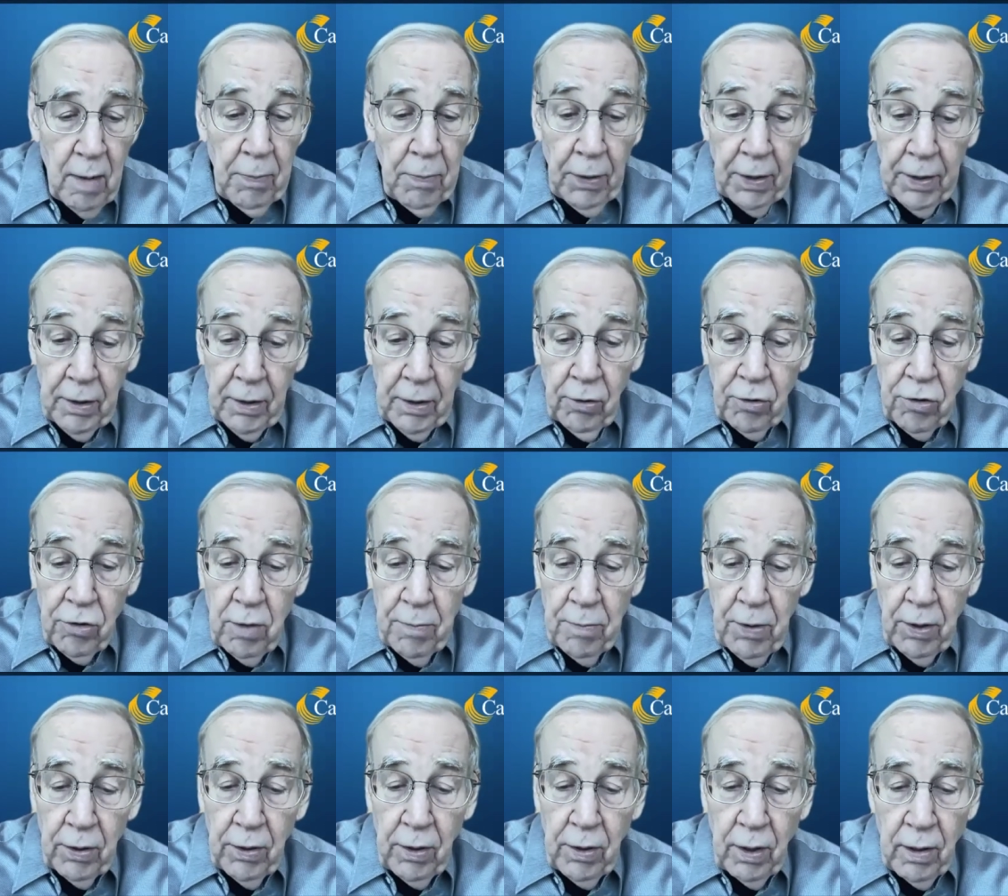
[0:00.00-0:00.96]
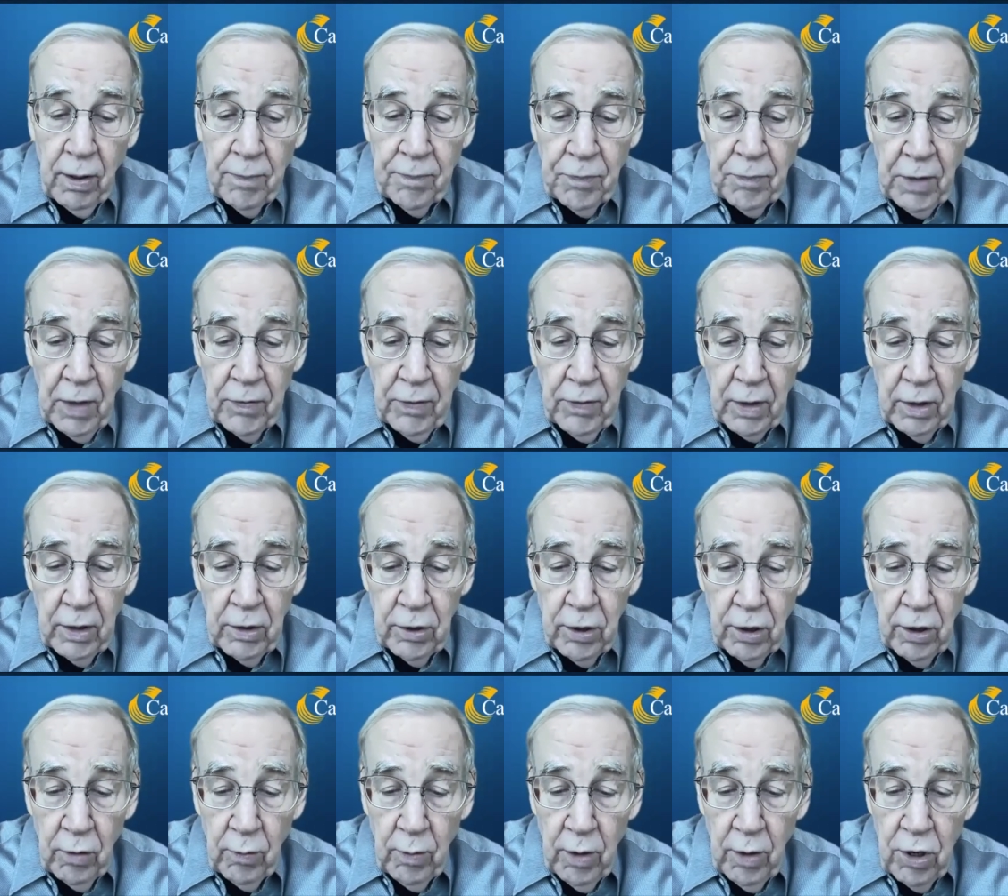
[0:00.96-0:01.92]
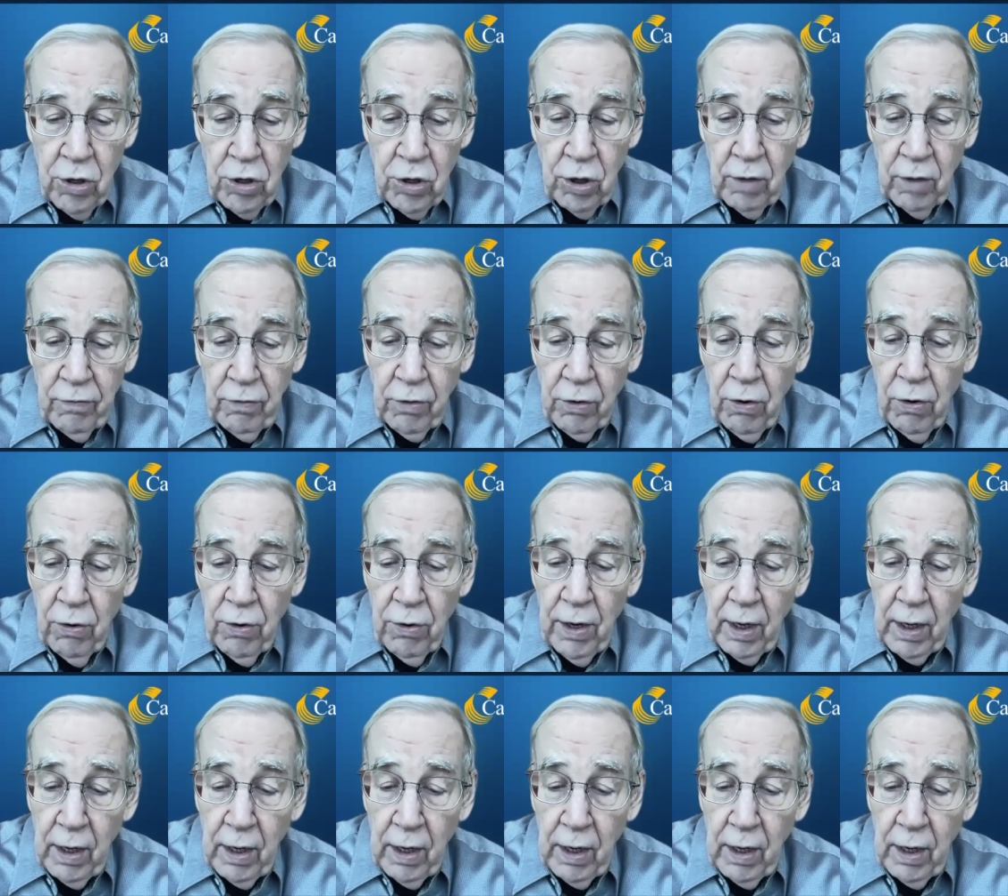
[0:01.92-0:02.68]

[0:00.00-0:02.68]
Political stability and the continuation of current